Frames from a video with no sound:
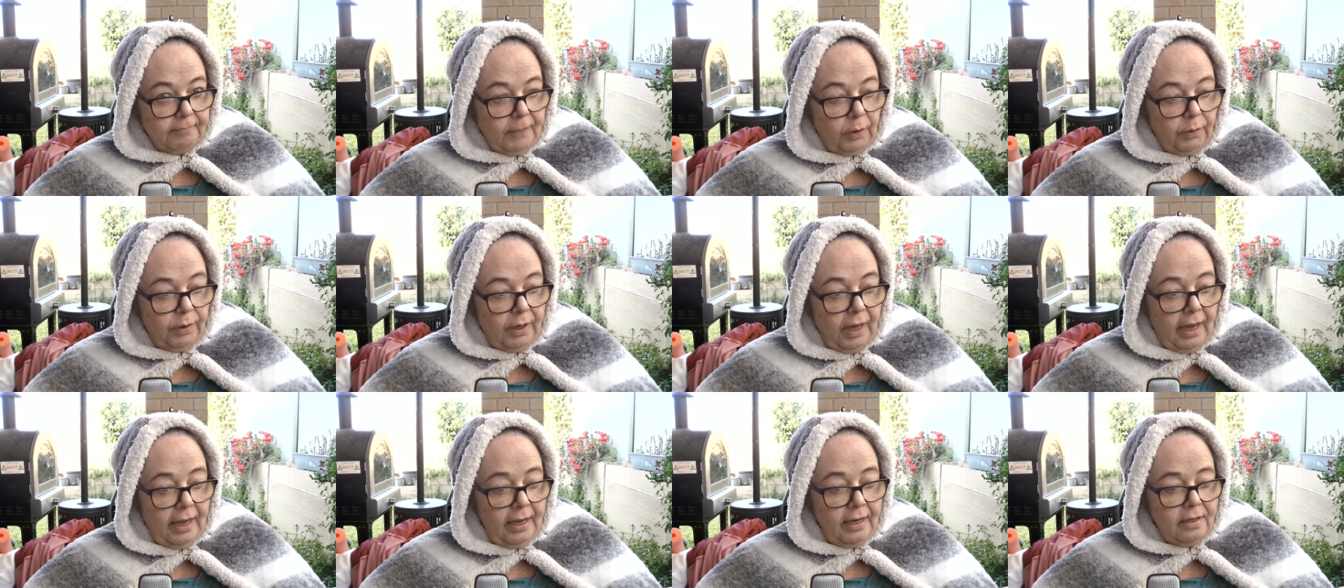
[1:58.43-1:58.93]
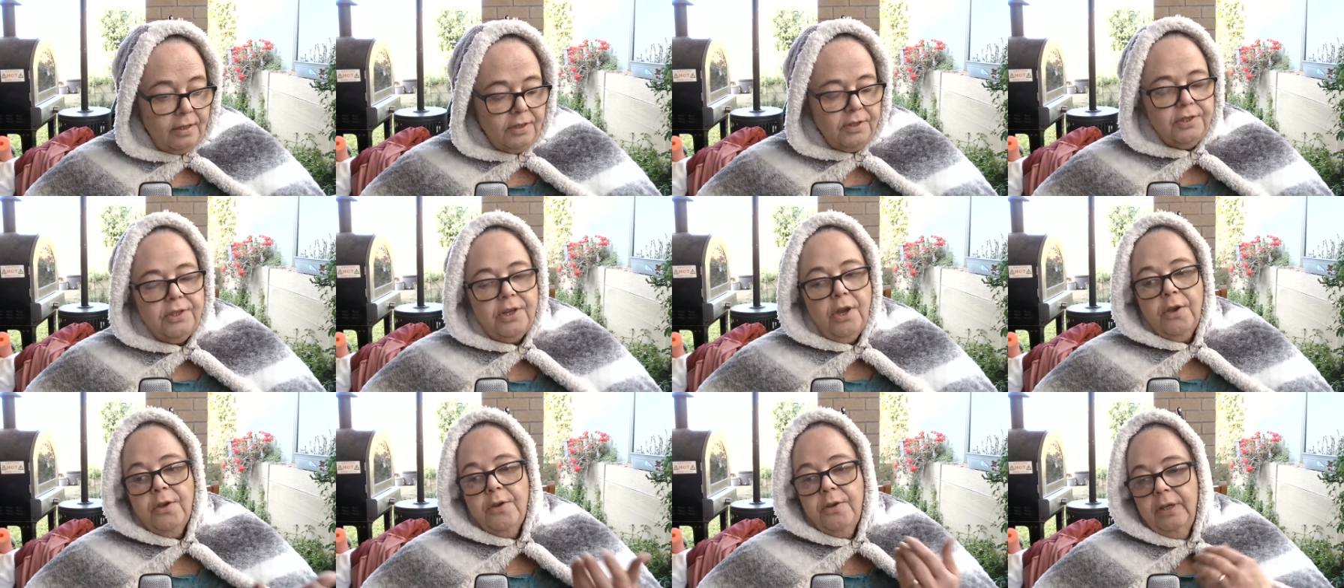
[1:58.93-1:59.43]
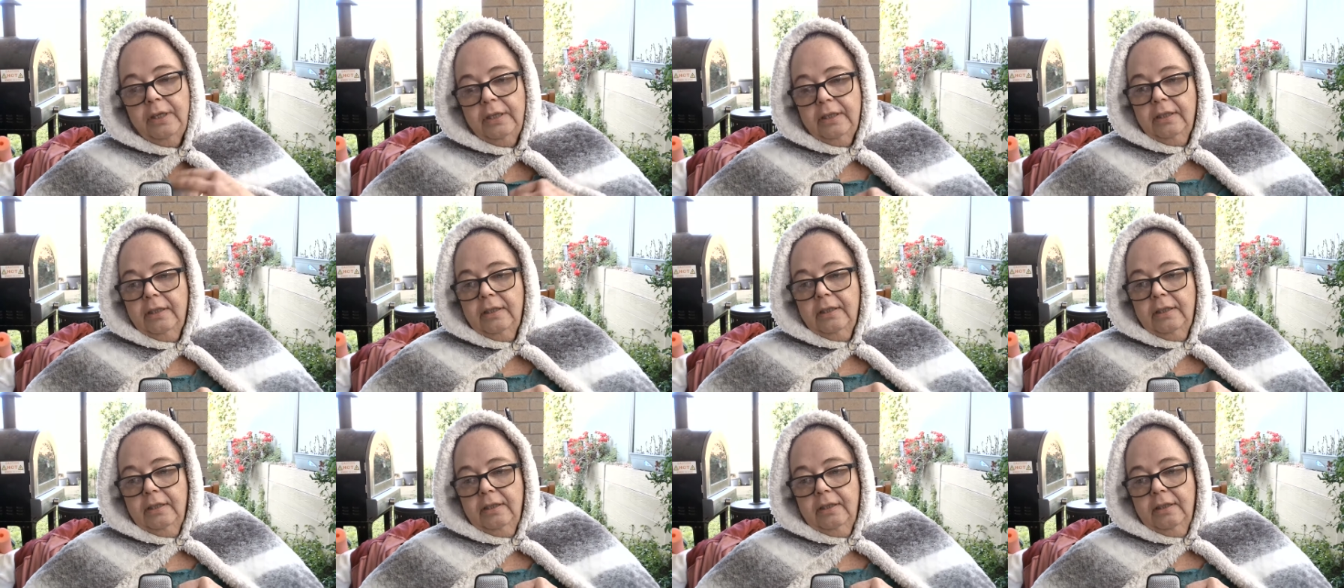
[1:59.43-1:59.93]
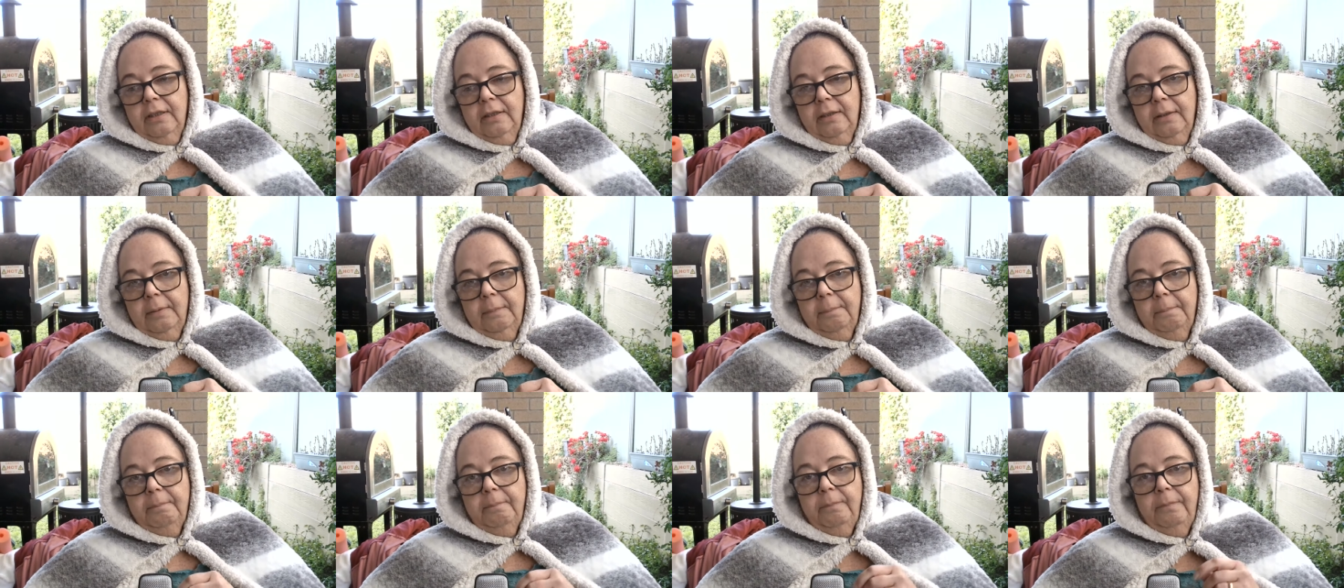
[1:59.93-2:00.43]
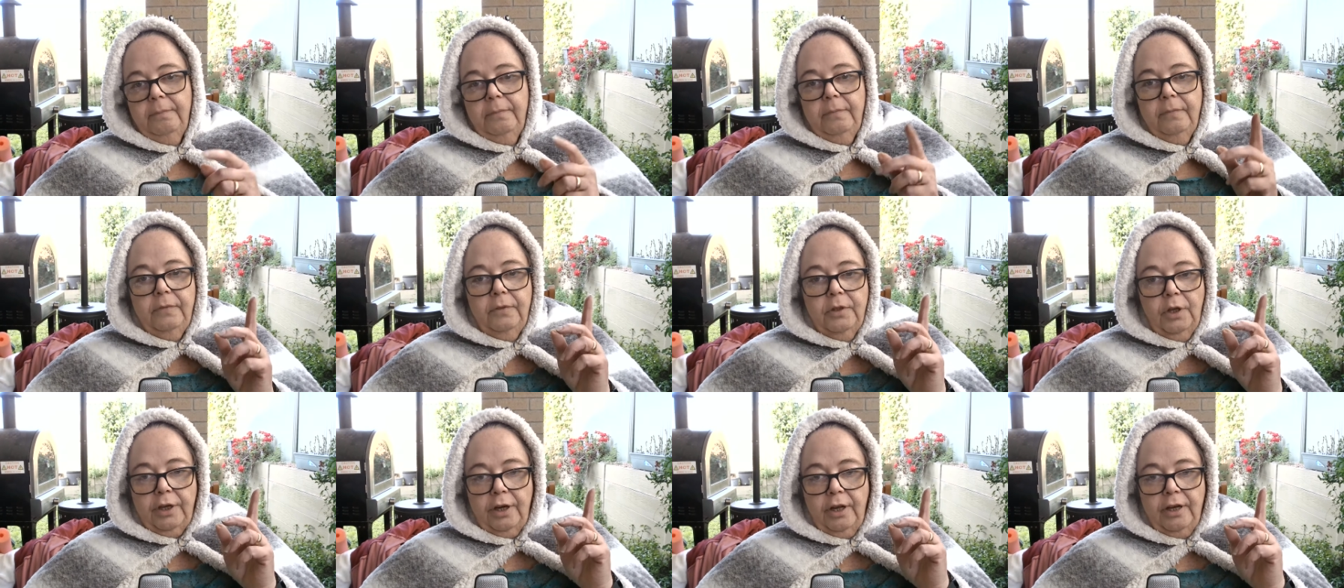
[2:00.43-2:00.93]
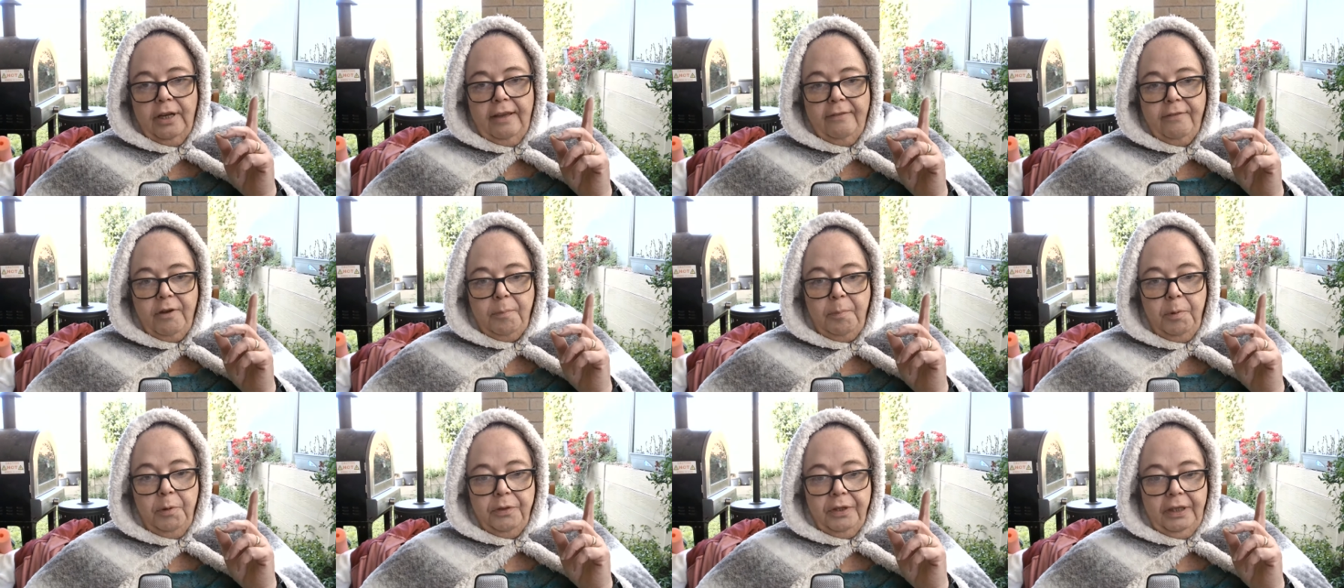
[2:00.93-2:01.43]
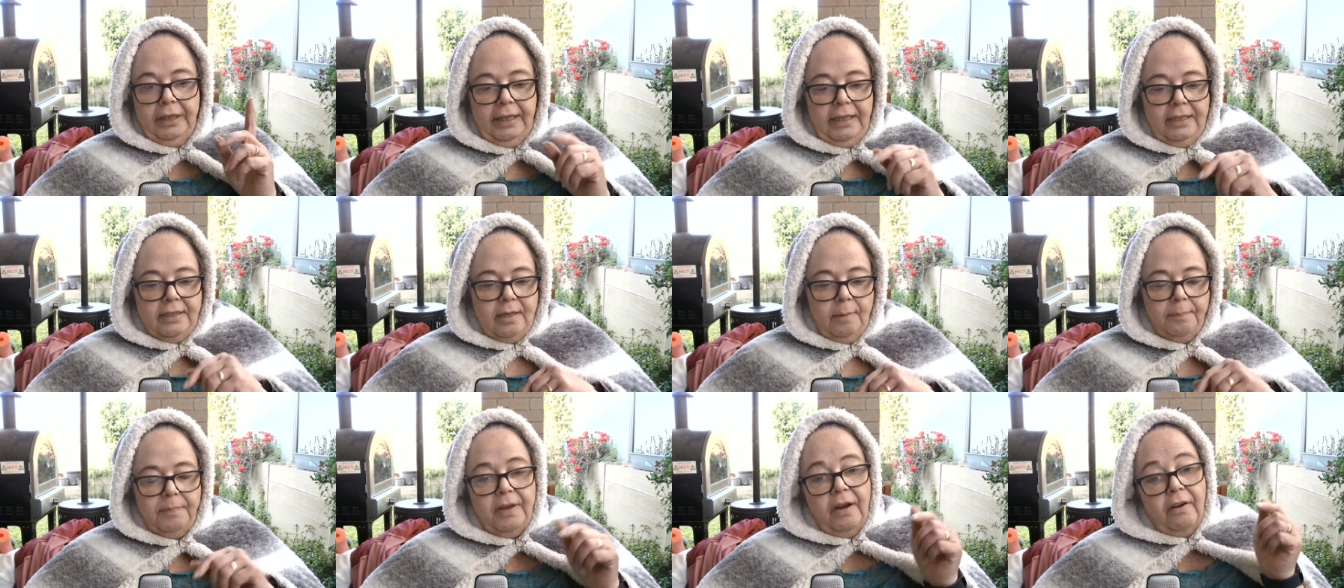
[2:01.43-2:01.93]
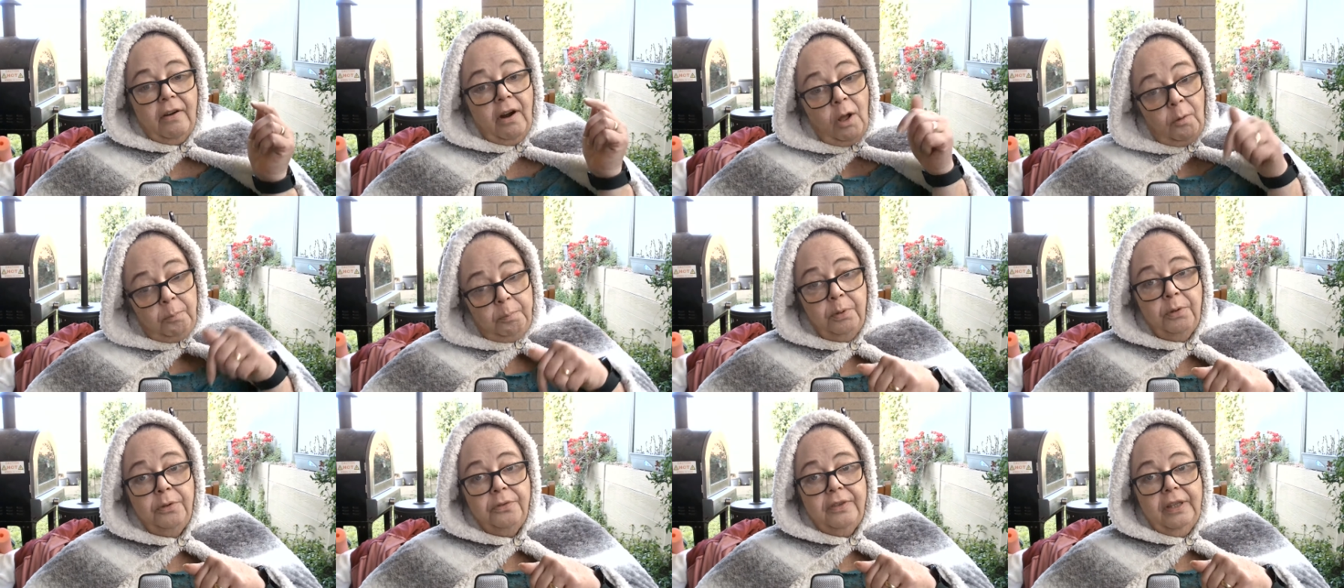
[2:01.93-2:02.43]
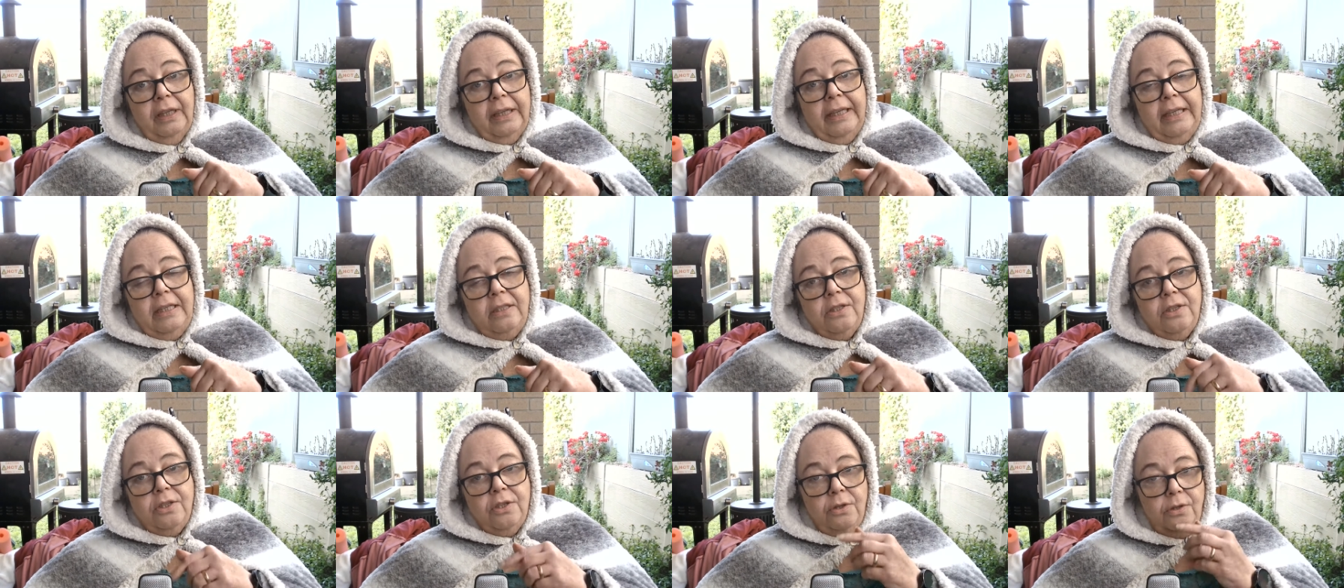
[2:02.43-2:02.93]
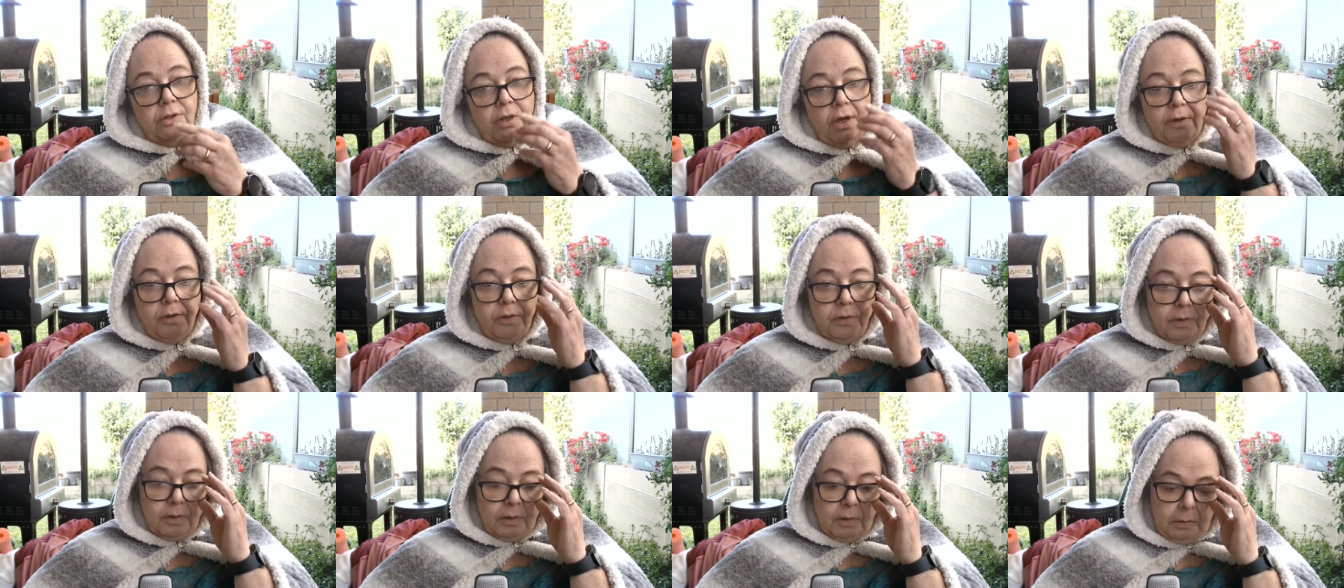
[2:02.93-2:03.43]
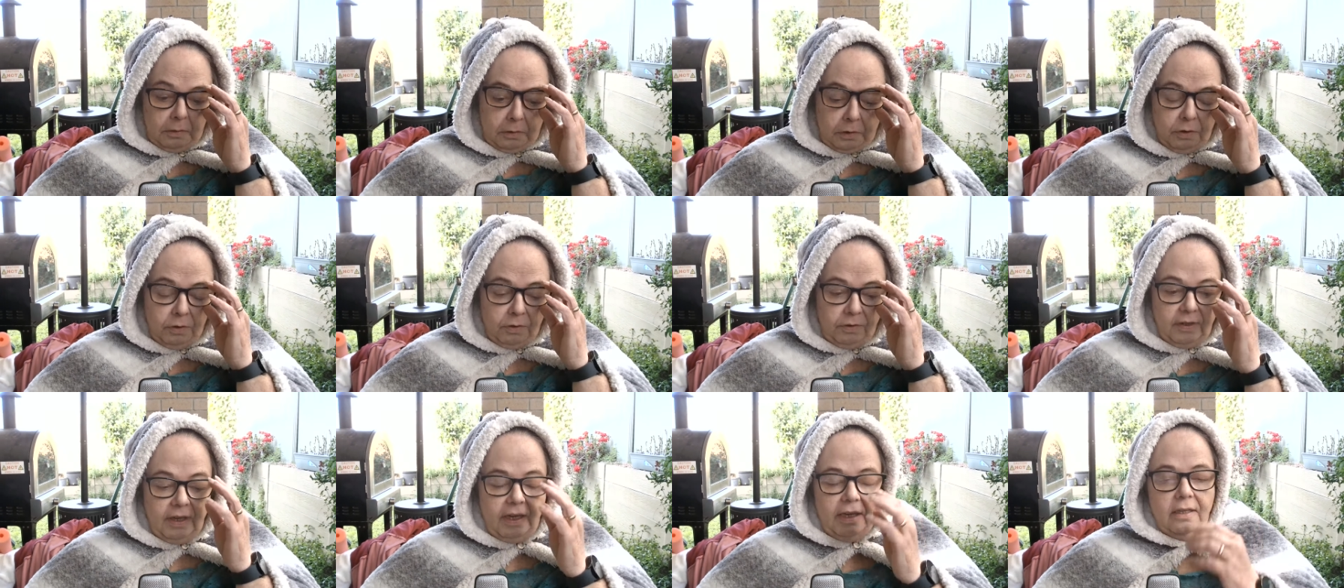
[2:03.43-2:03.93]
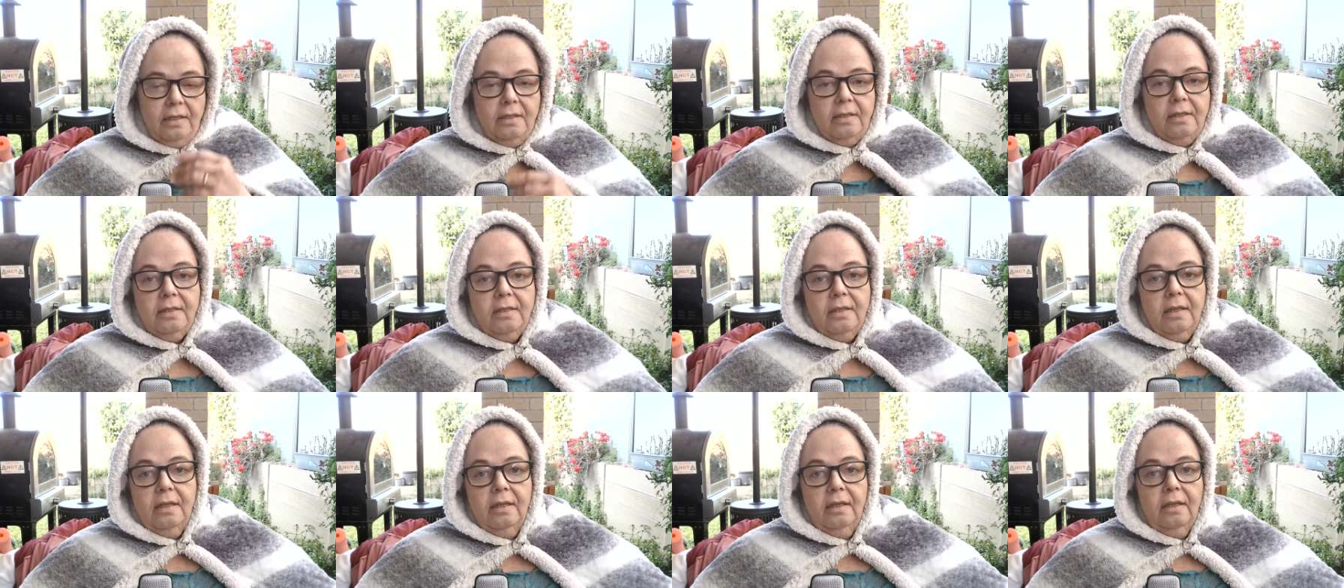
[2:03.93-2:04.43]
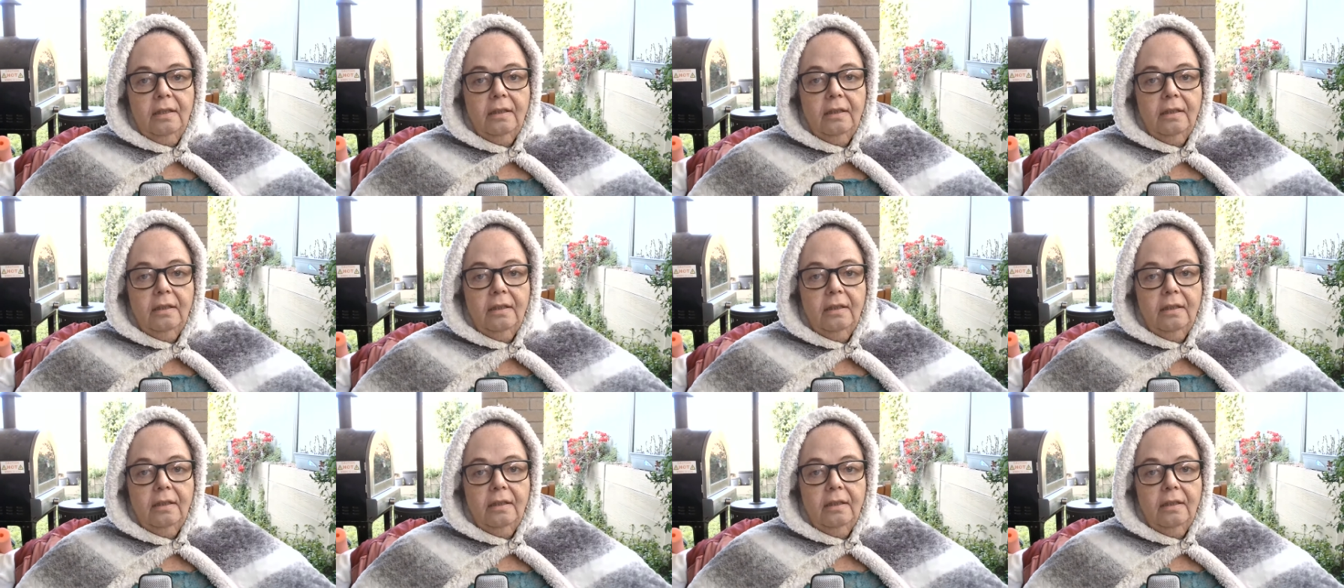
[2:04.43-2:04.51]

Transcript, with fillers: Okay, so not only have I put the links up there, I'll put the links to those two things